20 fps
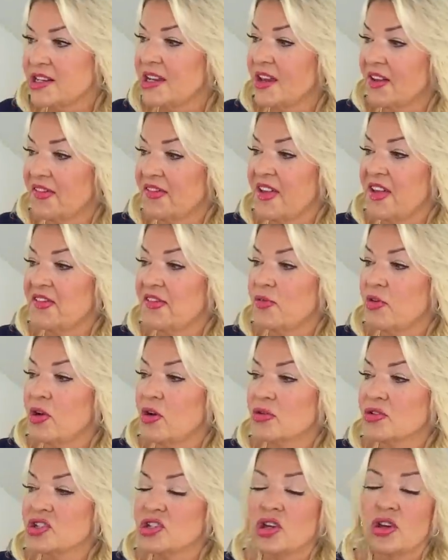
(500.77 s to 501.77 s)
an accessory
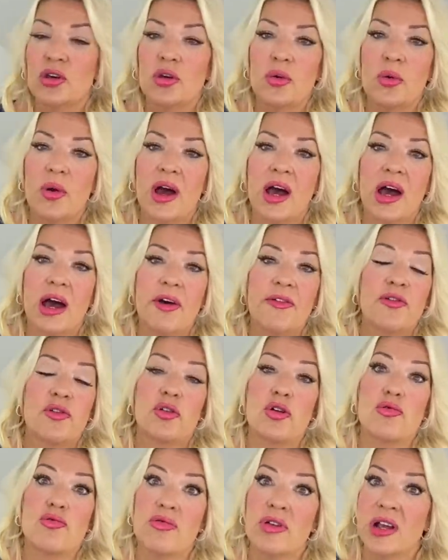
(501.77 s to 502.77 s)
or two
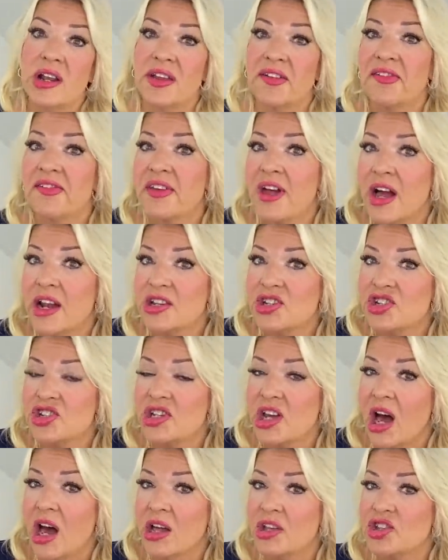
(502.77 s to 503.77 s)
for a really stylish
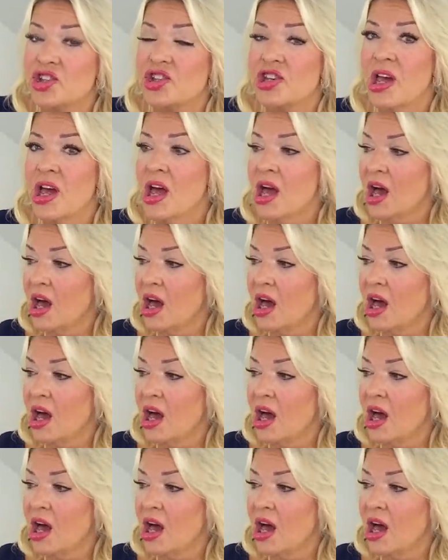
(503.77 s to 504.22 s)
touch